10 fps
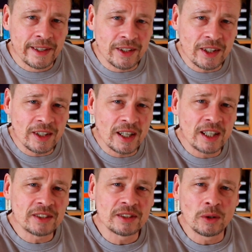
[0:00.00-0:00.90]
Hey there
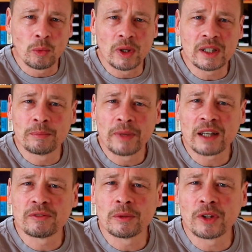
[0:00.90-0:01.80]
guys, so welcome
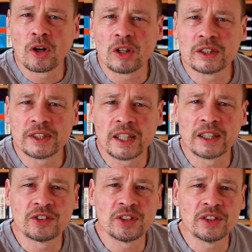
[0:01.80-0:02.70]
back from the
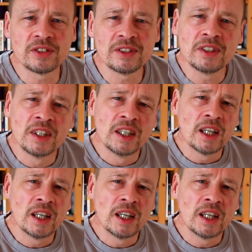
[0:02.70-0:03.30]
holiday season.